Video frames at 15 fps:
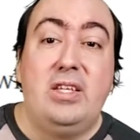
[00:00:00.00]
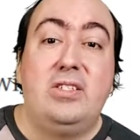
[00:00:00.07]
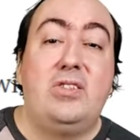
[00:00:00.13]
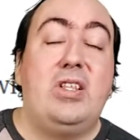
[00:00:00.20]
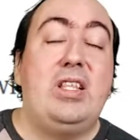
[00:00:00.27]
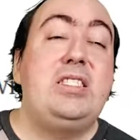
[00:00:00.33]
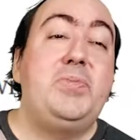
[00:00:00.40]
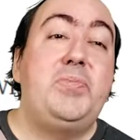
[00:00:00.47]

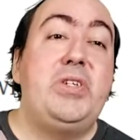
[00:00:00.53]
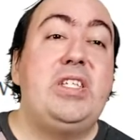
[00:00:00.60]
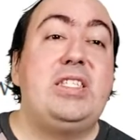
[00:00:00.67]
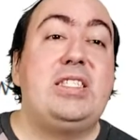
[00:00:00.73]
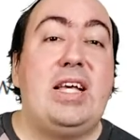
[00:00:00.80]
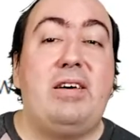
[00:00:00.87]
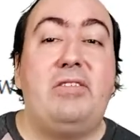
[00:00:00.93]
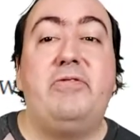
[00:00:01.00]
So let's put
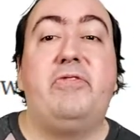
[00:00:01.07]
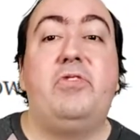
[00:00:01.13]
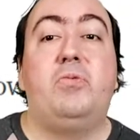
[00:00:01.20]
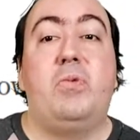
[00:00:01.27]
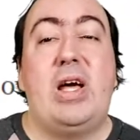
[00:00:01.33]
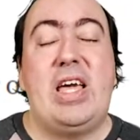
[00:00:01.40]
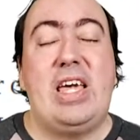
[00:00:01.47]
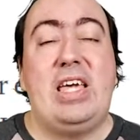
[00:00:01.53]
this out of the
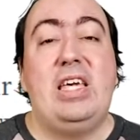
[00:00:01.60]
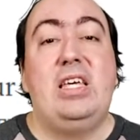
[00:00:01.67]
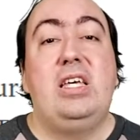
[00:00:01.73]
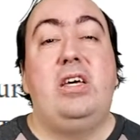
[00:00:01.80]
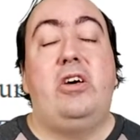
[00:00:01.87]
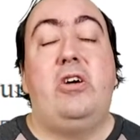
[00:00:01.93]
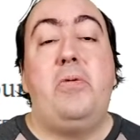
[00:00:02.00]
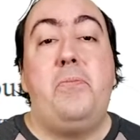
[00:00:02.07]
way.
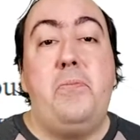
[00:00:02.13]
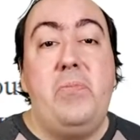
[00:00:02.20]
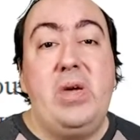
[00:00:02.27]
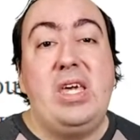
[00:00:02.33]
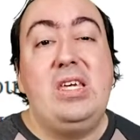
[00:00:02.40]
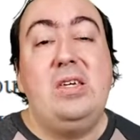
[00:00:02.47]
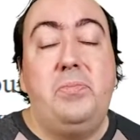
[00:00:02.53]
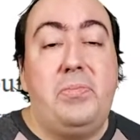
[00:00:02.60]
A
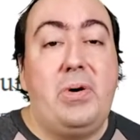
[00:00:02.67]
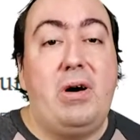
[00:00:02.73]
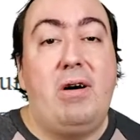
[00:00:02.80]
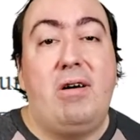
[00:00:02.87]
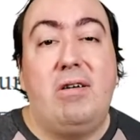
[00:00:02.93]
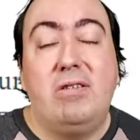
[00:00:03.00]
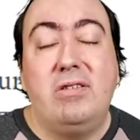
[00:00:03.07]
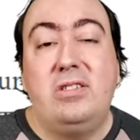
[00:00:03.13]
big
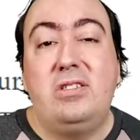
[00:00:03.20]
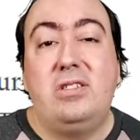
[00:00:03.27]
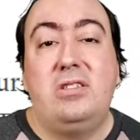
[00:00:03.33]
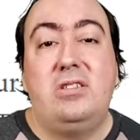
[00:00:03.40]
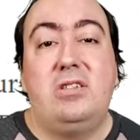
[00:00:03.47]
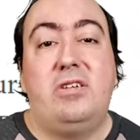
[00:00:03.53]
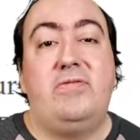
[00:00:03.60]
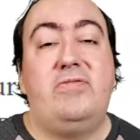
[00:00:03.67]
part
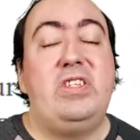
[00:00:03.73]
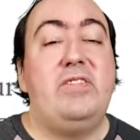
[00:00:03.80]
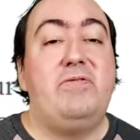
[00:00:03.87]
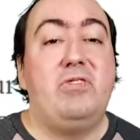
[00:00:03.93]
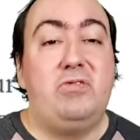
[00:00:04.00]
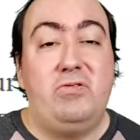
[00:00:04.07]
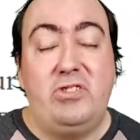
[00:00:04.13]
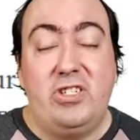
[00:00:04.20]
of the
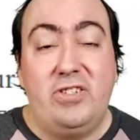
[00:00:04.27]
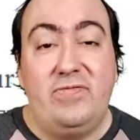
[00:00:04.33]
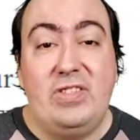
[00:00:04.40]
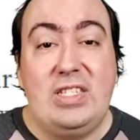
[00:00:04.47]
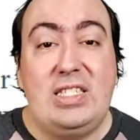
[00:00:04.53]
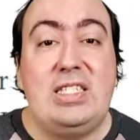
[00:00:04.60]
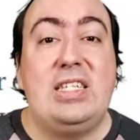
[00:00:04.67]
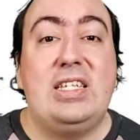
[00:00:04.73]
evolution of the
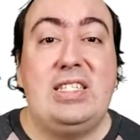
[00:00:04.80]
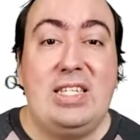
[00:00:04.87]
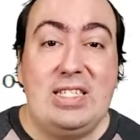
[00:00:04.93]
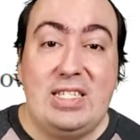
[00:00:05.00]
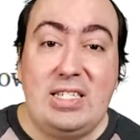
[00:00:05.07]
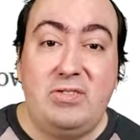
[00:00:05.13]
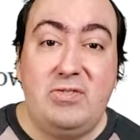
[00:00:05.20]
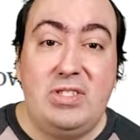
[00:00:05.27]

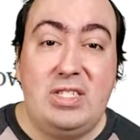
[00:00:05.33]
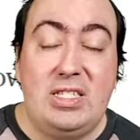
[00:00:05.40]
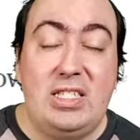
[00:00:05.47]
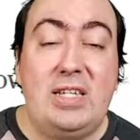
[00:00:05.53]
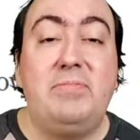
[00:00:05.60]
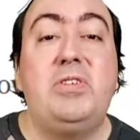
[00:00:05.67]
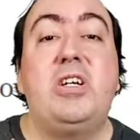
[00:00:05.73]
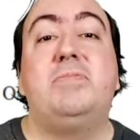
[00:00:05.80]
CSS
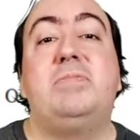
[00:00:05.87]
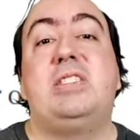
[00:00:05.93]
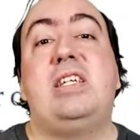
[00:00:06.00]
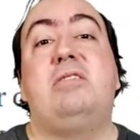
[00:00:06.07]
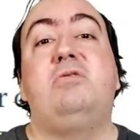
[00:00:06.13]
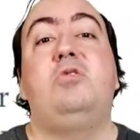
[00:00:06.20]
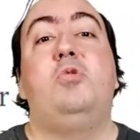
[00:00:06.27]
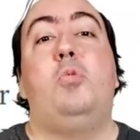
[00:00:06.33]
ecosystem comes
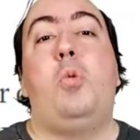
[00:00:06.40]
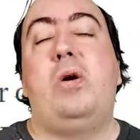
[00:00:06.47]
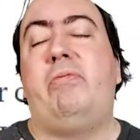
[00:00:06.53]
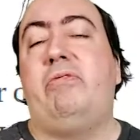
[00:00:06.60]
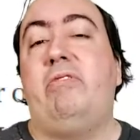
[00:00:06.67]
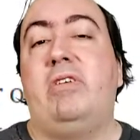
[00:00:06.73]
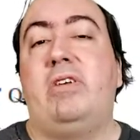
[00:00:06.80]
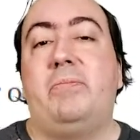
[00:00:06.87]
down to one
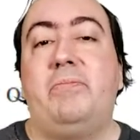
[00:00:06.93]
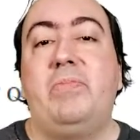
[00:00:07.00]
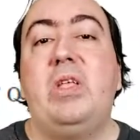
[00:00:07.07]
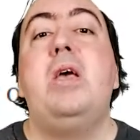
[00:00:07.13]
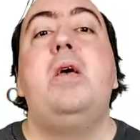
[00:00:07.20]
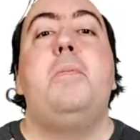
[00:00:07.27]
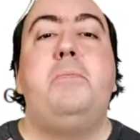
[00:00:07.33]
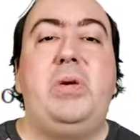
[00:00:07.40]
thing:
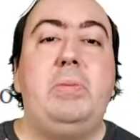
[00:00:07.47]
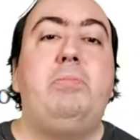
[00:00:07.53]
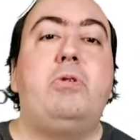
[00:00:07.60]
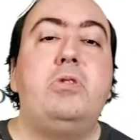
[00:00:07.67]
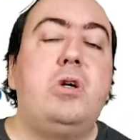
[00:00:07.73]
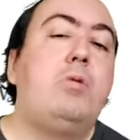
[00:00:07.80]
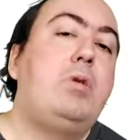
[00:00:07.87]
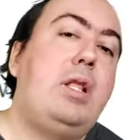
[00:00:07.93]
people
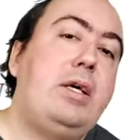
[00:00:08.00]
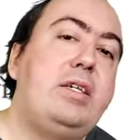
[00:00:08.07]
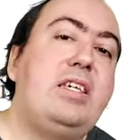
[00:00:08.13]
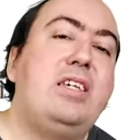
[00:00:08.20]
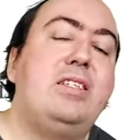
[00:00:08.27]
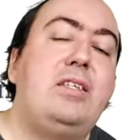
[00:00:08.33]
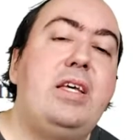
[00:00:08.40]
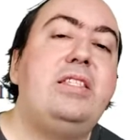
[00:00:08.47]
don't like
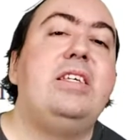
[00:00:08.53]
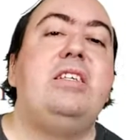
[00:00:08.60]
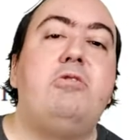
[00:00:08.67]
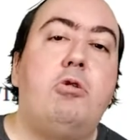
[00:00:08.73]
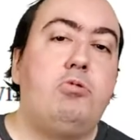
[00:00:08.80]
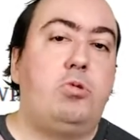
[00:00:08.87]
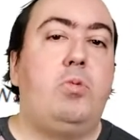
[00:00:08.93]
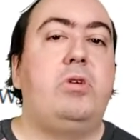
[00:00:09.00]
it and they
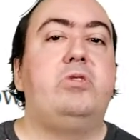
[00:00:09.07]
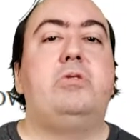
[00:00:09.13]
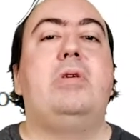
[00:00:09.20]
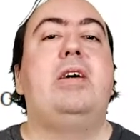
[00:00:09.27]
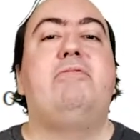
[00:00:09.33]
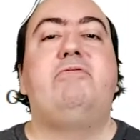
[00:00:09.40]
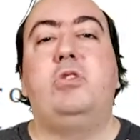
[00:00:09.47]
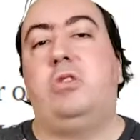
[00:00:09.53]
don't want to
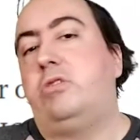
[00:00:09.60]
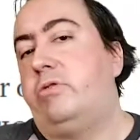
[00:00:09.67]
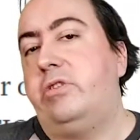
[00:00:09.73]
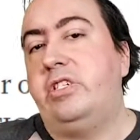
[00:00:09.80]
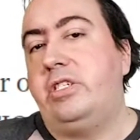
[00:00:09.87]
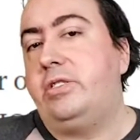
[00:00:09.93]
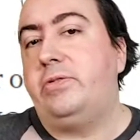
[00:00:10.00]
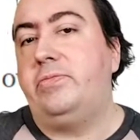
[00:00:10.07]
have to
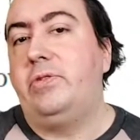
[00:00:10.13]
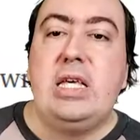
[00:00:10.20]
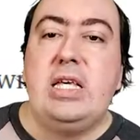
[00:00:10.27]
learn it.